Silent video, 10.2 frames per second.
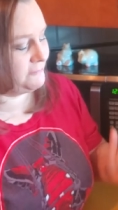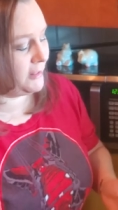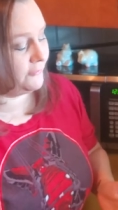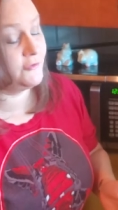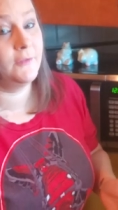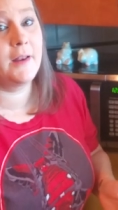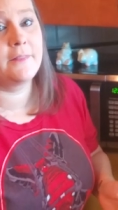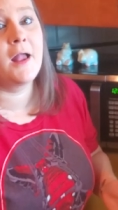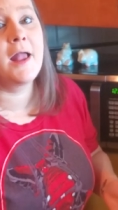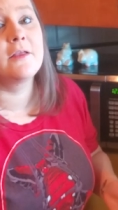melts a lot
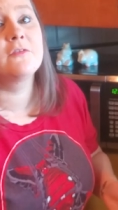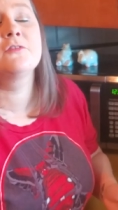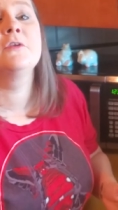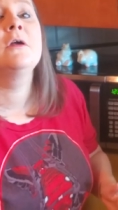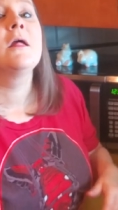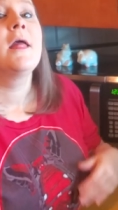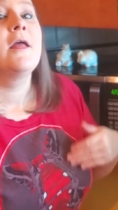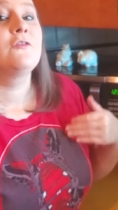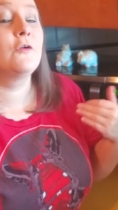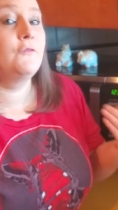of the ice.
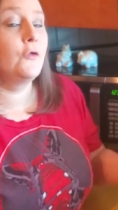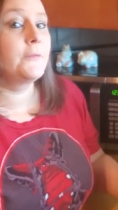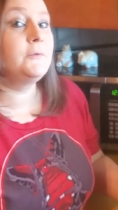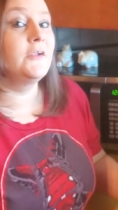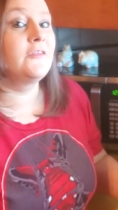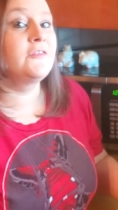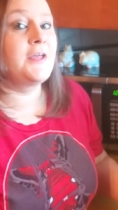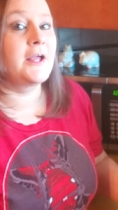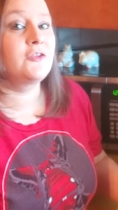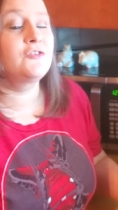So if you only put
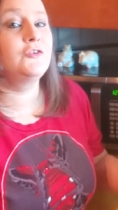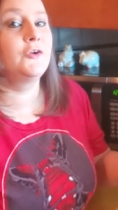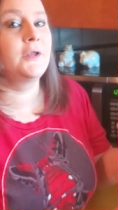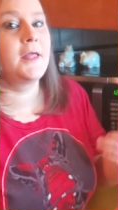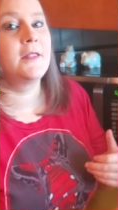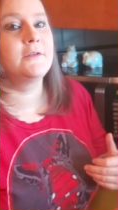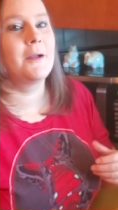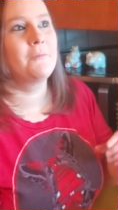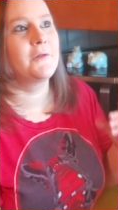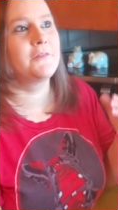six, you're gonna end
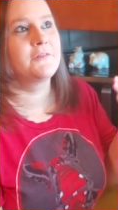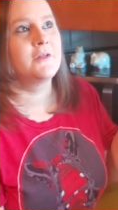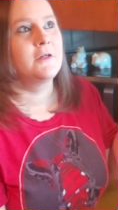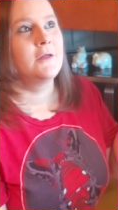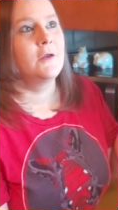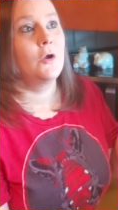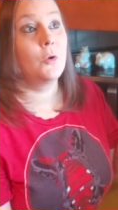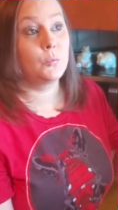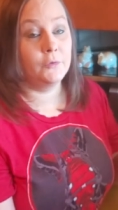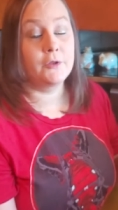up with
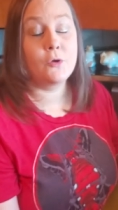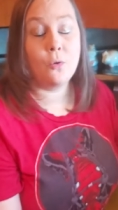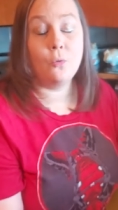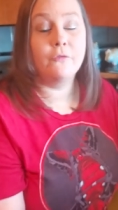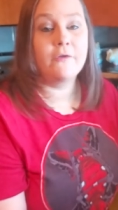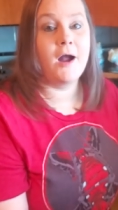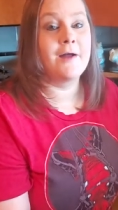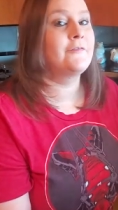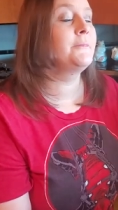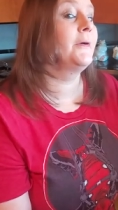a really cold
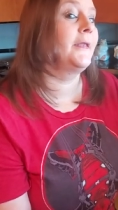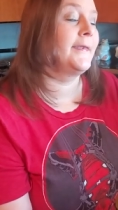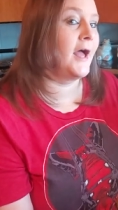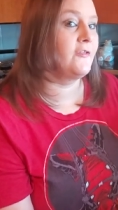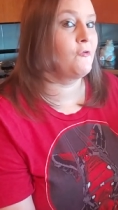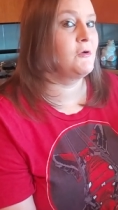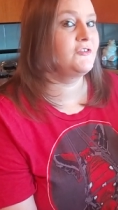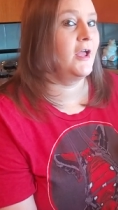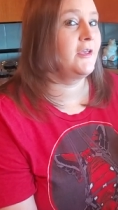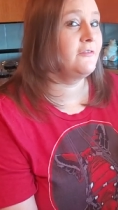coffee, but not so
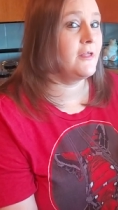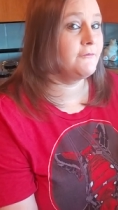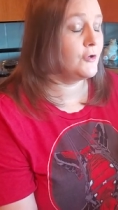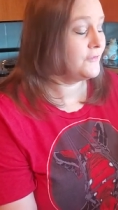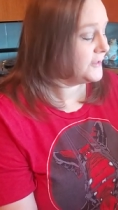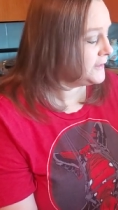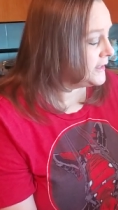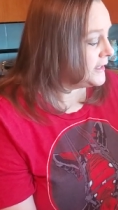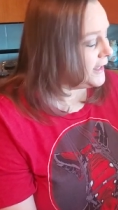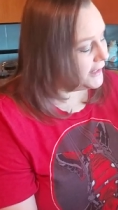much ice left over.
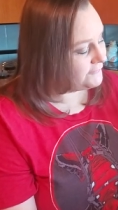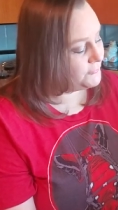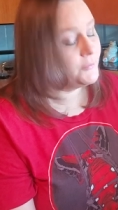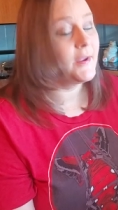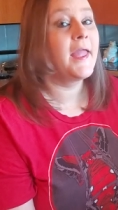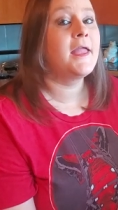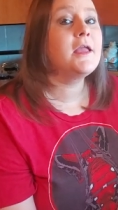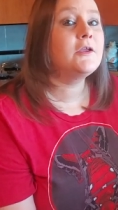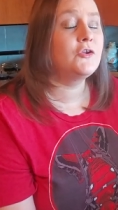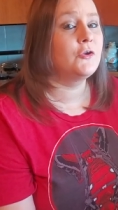And if you put
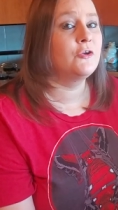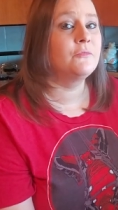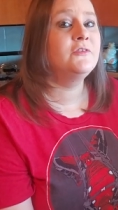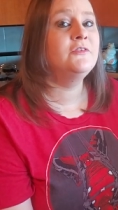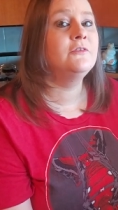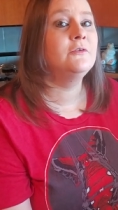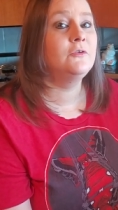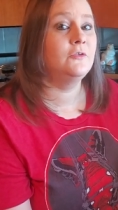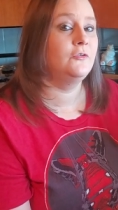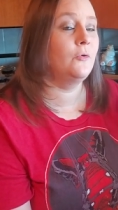eight cubes,
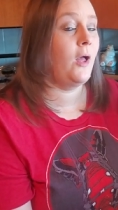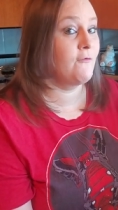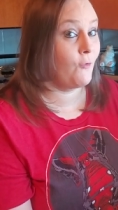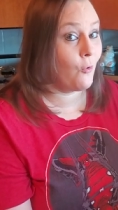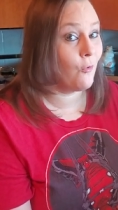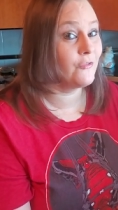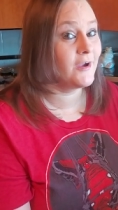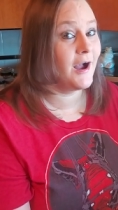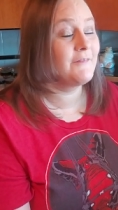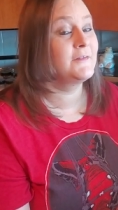you'll have cold
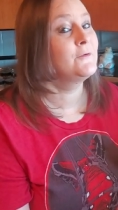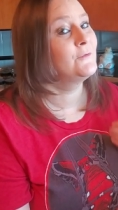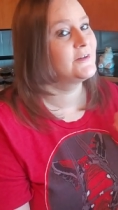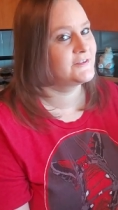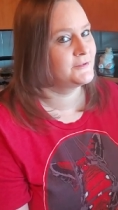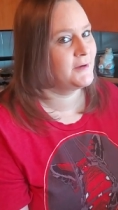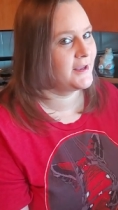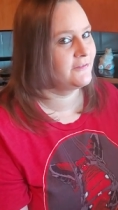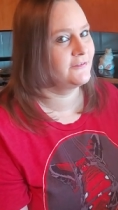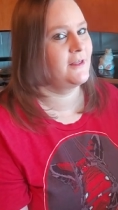coffee with some
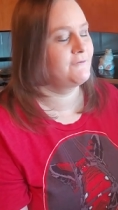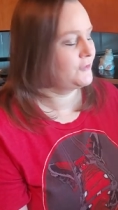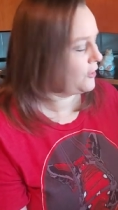ice left